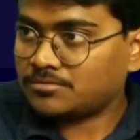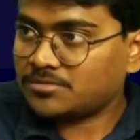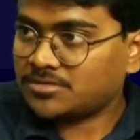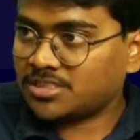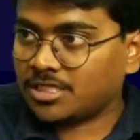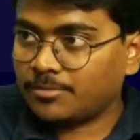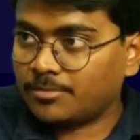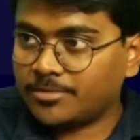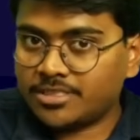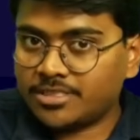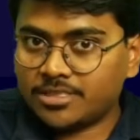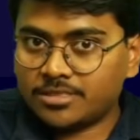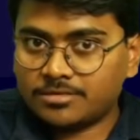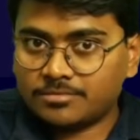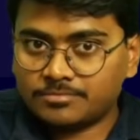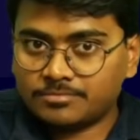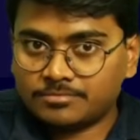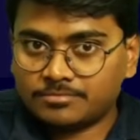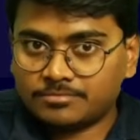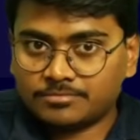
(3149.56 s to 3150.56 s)
Completed.
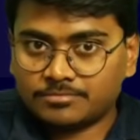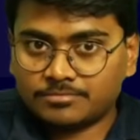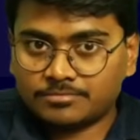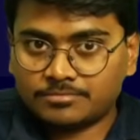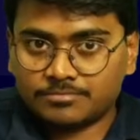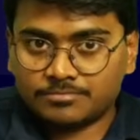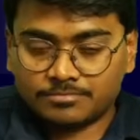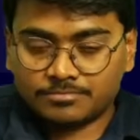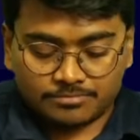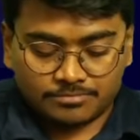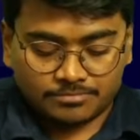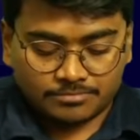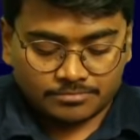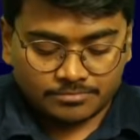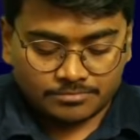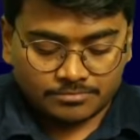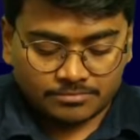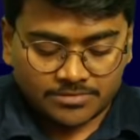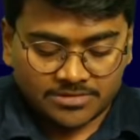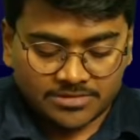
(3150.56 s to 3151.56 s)

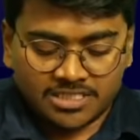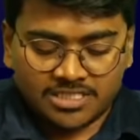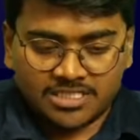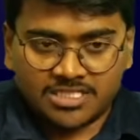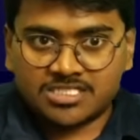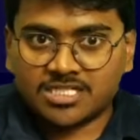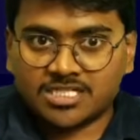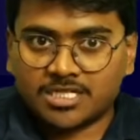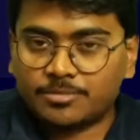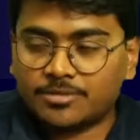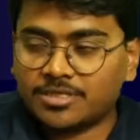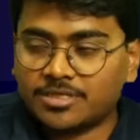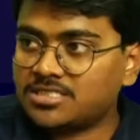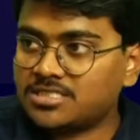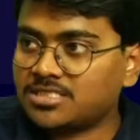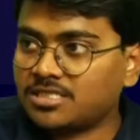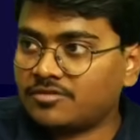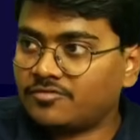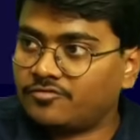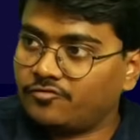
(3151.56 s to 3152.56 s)
In this chapter
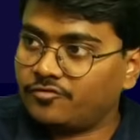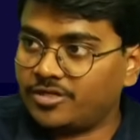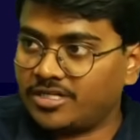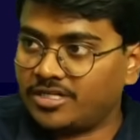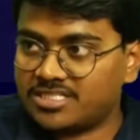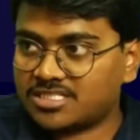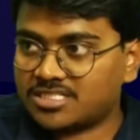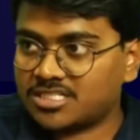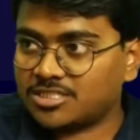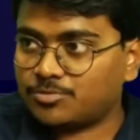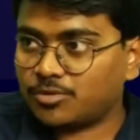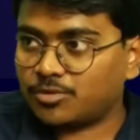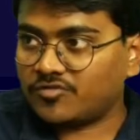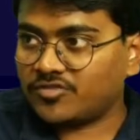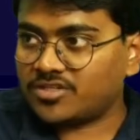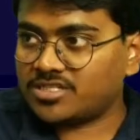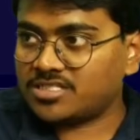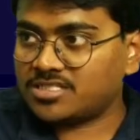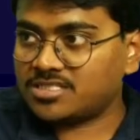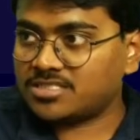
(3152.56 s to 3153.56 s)
itself we'll discuss
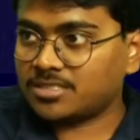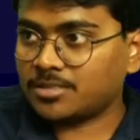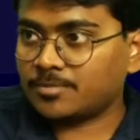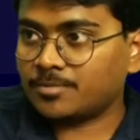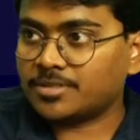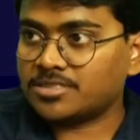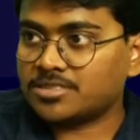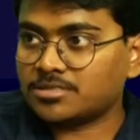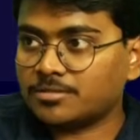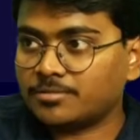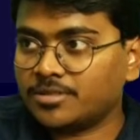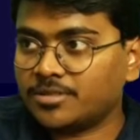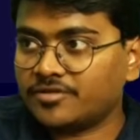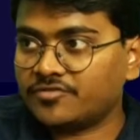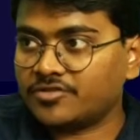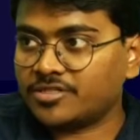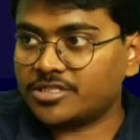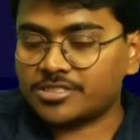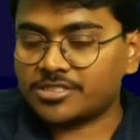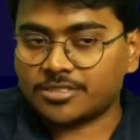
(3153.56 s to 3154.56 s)
professional skepticism
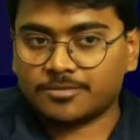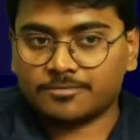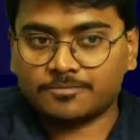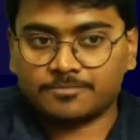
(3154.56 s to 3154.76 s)
definition.